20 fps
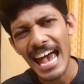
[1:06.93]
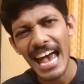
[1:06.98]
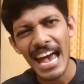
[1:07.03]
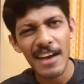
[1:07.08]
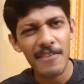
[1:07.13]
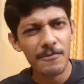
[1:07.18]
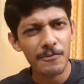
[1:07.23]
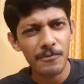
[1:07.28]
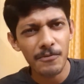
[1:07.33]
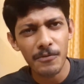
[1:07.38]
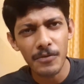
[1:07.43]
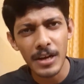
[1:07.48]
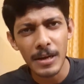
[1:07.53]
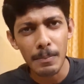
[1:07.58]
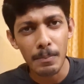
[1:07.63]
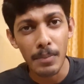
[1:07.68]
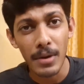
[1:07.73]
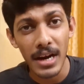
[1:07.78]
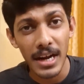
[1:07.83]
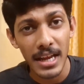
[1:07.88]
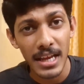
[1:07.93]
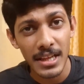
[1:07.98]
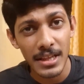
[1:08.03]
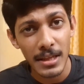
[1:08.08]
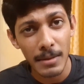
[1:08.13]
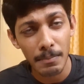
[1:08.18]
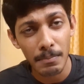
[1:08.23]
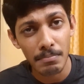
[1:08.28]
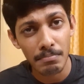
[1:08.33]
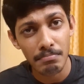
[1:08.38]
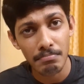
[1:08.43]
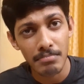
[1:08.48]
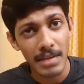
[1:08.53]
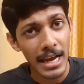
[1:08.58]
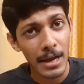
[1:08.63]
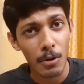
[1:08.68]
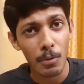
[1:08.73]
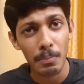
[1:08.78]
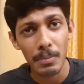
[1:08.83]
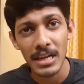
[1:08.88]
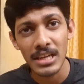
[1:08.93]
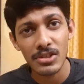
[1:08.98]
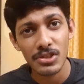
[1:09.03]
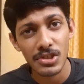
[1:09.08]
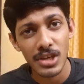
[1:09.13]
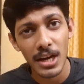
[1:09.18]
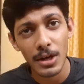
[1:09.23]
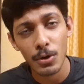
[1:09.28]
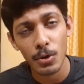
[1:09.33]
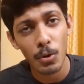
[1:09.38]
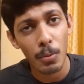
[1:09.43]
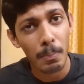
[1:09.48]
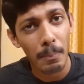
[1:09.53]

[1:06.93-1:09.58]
everybody in the aeroplane started to